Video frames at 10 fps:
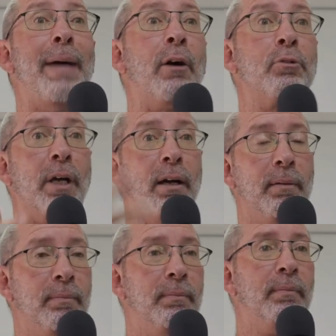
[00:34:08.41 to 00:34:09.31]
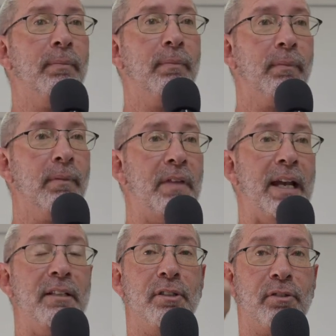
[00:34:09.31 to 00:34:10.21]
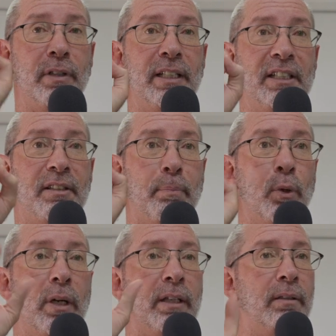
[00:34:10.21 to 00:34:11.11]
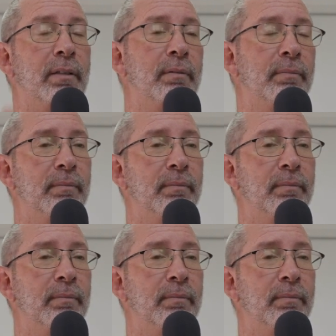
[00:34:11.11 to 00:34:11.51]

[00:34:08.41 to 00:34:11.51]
Mauser that had just released a bullet.